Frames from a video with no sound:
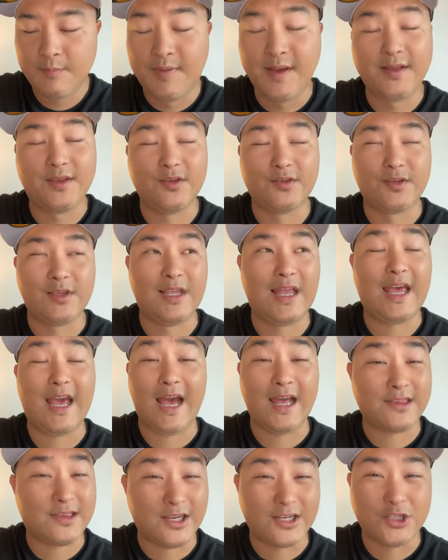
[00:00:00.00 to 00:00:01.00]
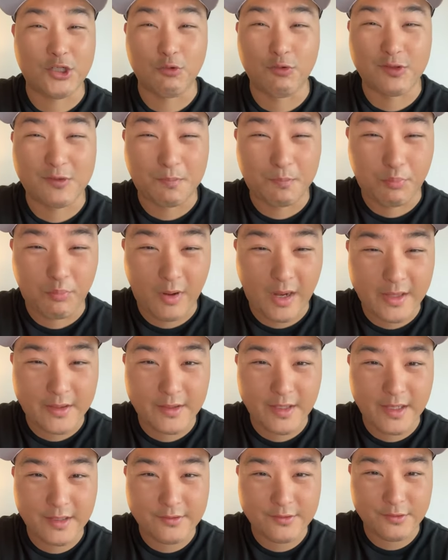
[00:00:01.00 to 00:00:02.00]
But this late. I thought she was
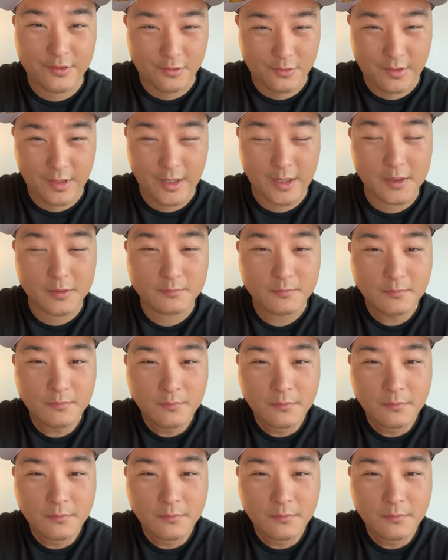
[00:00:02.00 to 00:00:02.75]
pregnant, okay?